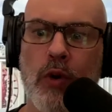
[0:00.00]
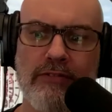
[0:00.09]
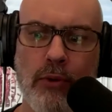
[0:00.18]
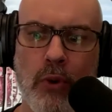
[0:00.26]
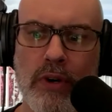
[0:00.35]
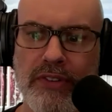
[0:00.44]

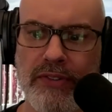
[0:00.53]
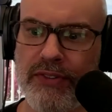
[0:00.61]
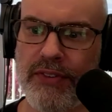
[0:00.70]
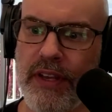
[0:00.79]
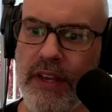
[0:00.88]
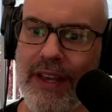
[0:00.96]

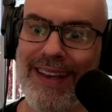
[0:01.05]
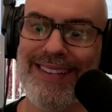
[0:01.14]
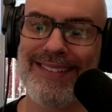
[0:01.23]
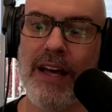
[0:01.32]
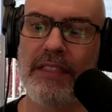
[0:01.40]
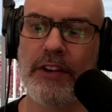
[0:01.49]
workforce
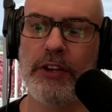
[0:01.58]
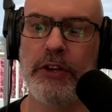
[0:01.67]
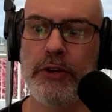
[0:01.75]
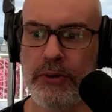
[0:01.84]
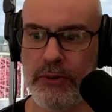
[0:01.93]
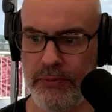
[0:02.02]
is nothing
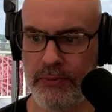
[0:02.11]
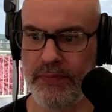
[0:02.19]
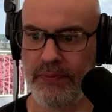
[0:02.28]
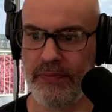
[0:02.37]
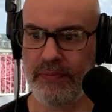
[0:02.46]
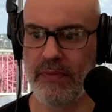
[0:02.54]
new.
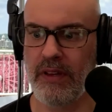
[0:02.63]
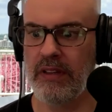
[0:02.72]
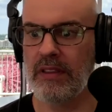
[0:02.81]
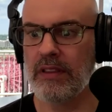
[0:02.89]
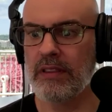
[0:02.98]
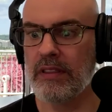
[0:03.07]

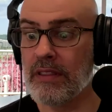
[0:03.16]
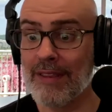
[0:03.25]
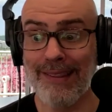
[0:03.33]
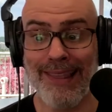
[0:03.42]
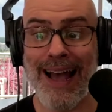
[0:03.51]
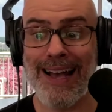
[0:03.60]

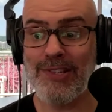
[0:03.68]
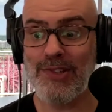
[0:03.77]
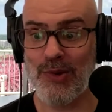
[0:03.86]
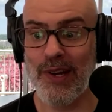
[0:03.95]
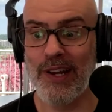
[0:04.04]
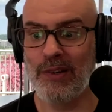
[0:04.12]
The last
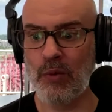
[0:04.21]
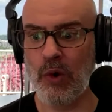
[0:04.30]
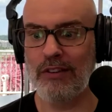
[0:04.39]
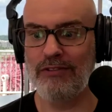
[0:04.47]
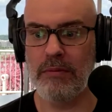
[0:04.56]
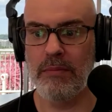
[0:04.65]
trend,
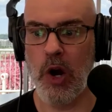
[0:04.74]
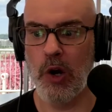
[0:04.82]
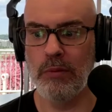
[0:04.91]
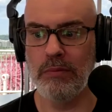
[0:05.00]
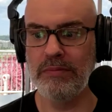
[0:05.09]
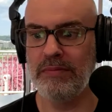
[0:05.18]
work from
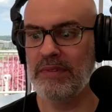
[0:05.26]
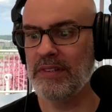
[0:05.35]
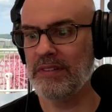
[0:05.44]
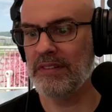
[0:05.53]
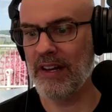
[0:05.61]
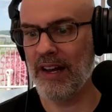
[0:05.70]
home,
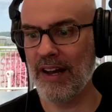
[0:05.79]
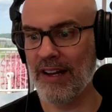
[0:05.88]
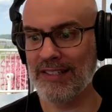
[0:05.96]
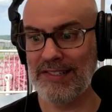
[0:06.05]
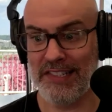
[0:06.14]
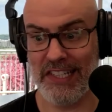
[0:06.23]

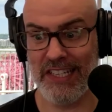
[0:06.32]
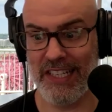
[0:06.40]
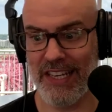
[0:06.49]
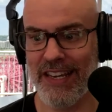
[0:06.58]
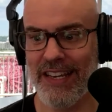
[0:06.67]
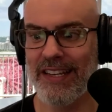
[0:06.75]
see
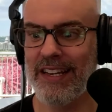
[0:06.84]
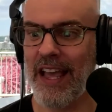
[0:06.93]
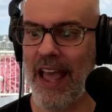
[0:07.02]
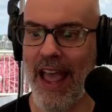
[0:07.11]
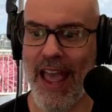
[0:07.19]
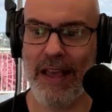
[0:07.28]
in
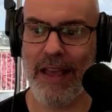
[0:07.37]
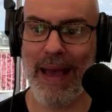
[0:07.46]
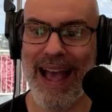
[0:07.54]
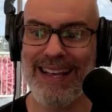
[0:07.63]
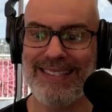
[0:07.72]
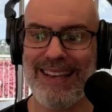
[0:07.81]
a
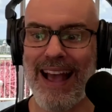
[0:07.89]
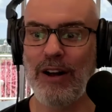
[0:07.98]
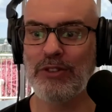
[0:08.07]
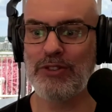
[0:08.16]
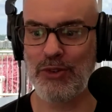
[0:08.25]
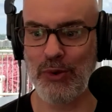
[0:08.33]
mass
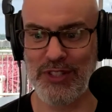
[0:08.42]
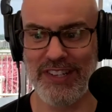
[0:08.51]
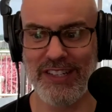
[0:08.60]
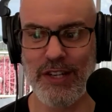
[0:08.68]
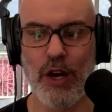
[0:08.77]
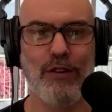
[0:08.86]

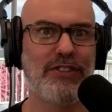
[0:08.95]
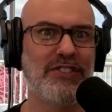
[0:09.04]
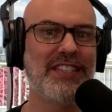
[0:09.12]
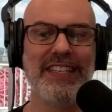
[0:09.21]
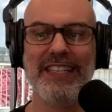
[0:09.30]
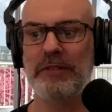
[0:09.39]
outsourcing to
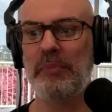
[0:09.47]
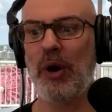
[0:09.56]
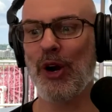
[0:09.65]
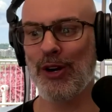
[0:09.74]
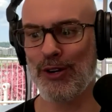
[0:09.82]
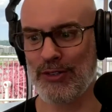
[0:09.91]
overseas
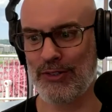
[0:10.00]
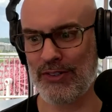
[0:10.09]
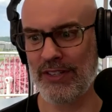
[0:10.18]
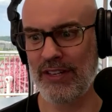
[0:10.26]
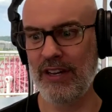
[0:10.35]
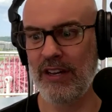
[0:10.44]
partners.
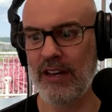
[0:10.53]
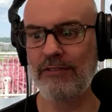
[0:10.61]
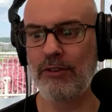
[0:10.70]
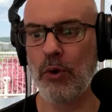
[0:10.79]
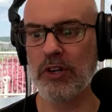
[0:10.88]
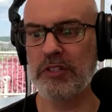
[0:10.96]
Of
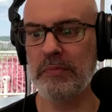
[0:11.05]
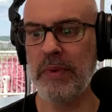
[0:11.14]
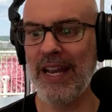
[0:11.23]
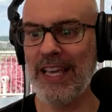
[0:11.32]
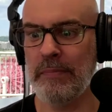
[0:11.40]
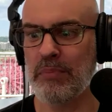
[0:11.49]
course,
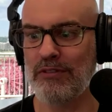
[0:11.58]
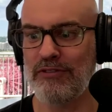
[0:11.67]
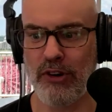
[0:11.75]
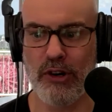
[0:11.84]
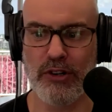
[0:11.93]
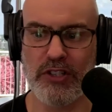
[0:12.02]
many
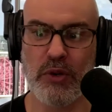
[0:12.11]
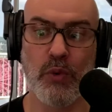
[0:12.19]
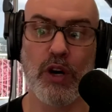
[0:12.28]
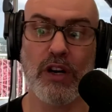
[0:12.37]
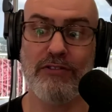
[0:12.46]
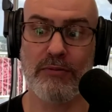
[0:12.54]
prefer to
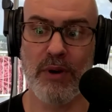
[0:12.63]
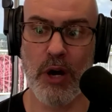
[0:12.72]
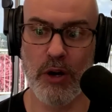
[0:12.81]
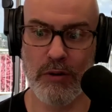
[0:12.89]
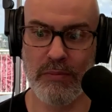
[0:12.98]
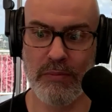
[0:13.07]
work from
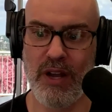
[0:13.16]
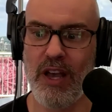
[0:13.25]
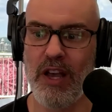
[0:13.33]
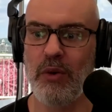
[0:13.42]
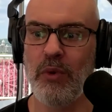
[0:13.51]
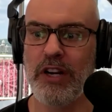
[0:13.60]
home.
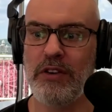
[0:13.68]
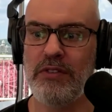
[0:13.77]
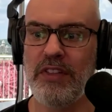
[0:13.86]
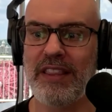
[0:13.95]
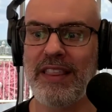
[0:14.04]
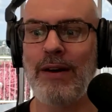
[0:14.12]
What do you
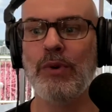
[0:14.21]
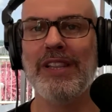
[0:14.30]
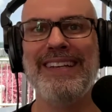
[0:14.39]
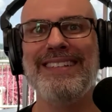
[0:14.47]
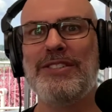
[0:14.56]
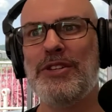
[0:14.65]
think that will
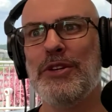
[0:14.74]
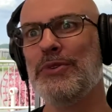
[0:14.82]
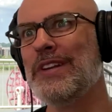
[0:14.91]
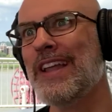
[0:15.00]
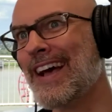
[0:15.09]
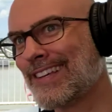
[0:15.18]
lead to
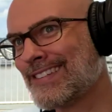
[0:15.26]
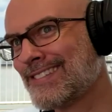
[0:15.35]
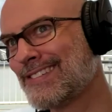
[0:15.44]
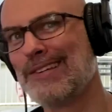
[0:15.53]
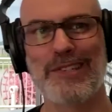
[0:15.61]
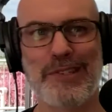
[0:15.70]

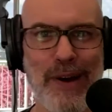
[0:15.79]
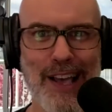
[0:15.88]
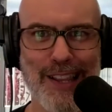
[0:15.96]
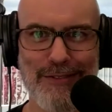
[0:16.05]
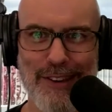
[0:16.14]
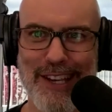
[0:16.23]
next?
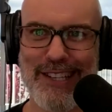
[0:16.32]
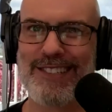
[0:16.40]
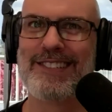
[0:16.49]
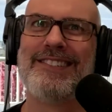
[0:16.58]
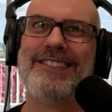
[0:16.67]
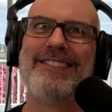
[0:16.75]
Smiley face.